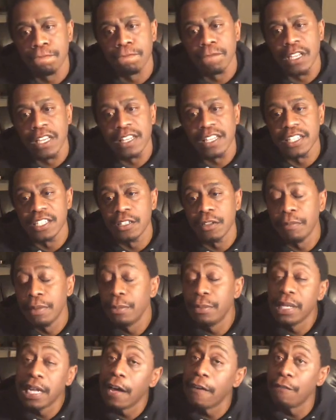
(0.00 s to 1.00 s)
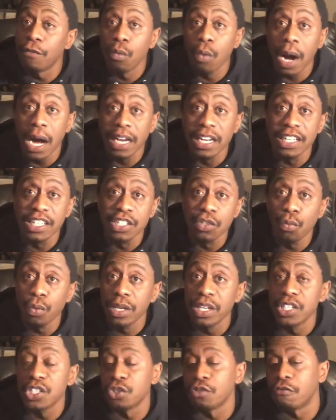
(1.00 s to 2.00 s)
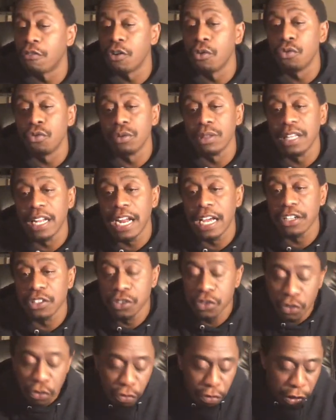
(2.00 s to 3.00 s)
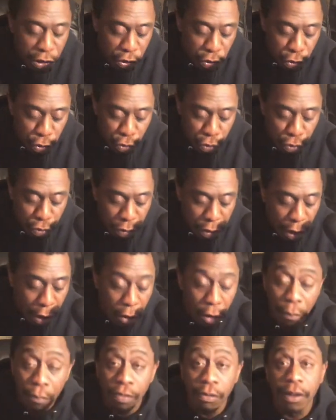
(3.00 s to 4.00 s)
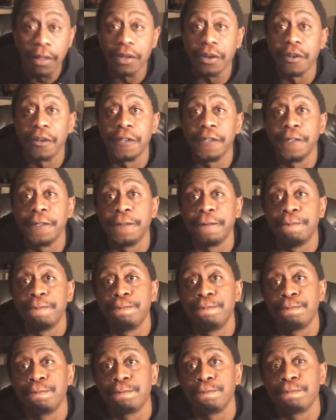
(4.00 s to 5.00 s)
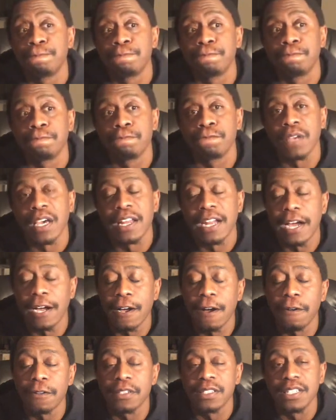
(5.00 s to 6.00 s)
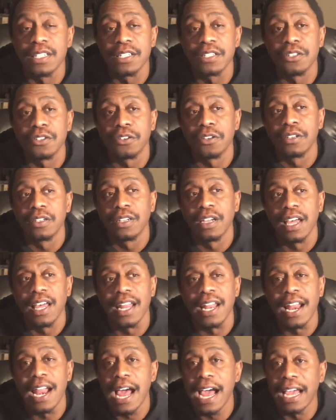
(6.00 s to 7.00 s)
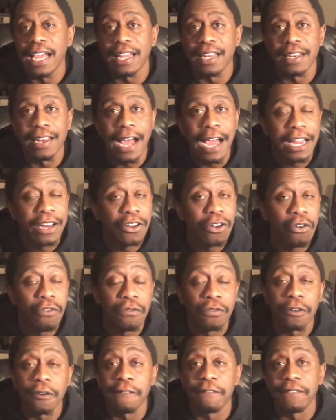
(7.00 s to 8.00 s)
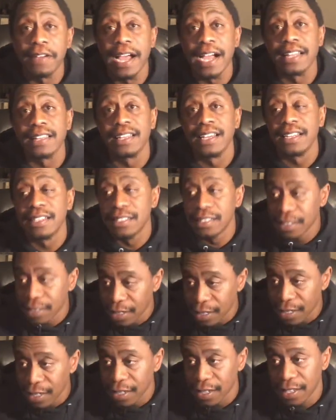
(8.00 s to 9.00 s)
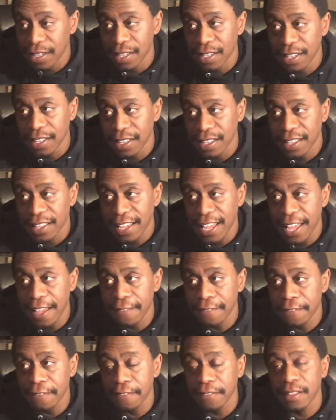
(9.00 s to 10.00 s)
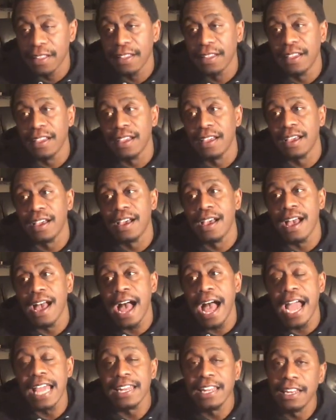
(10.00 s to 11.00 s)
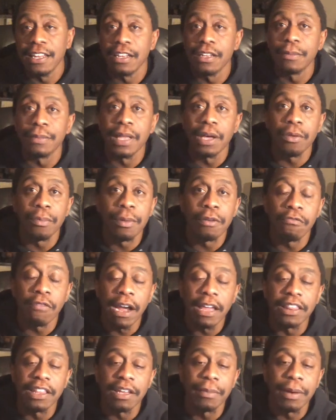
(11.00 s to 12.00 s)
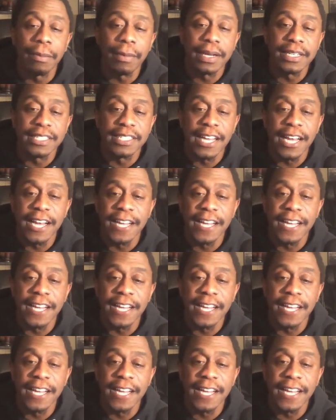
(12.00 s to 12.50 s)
There's some people that I've witnessed grow that I truly could call brother, and I call sister. And I know for a fact that if I needed them, they would be right there by my side.